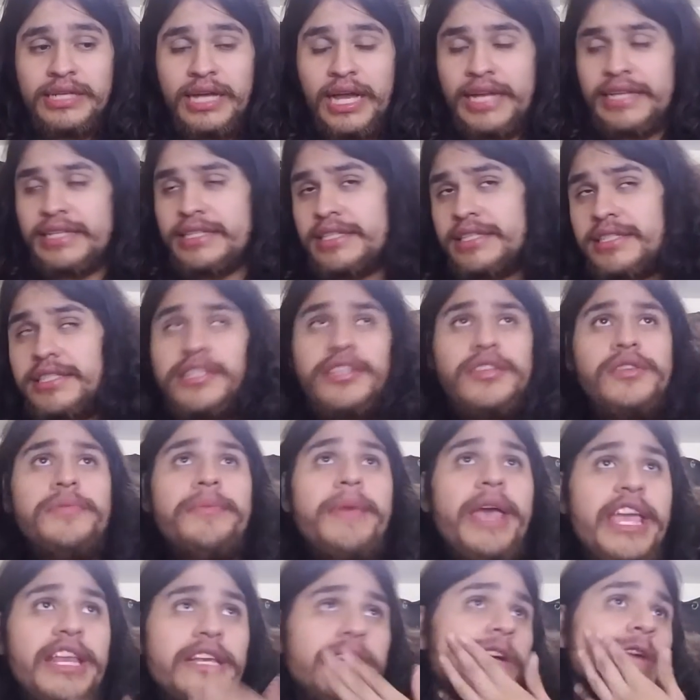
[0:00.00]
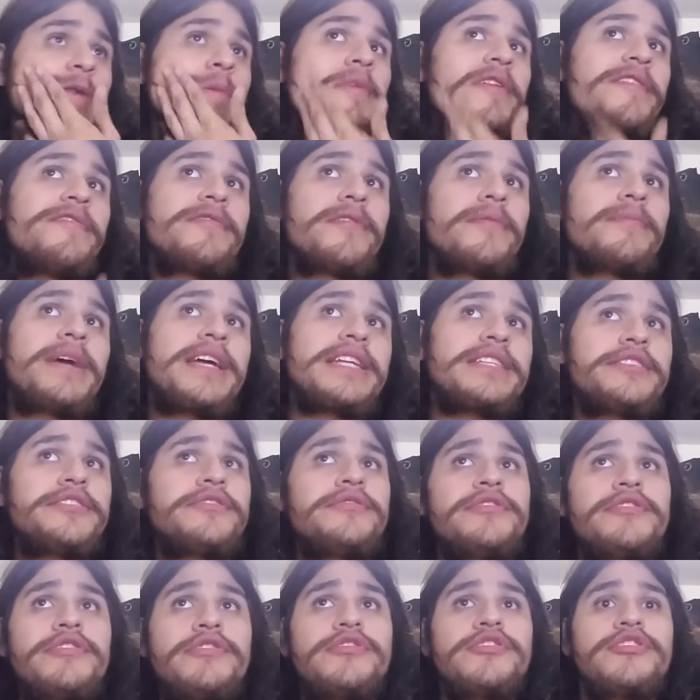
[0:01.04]
And you may know me from my two
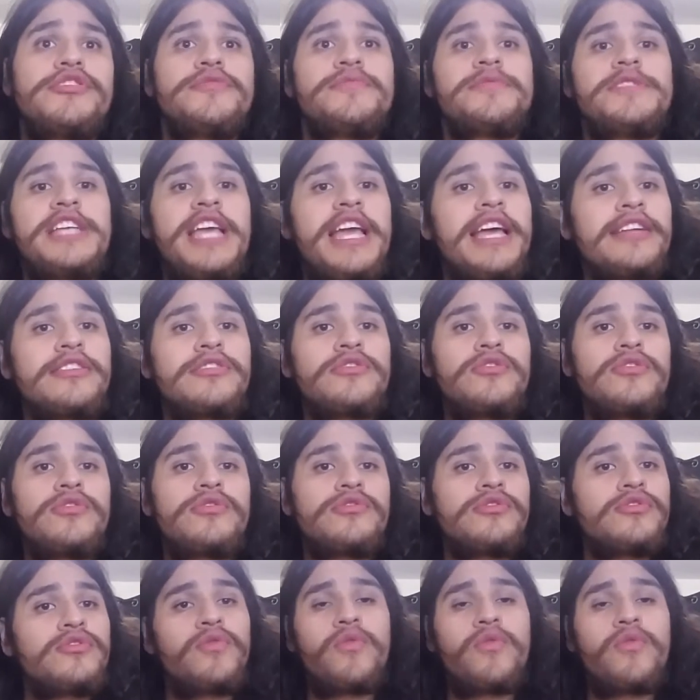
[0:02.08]
YouTube channels,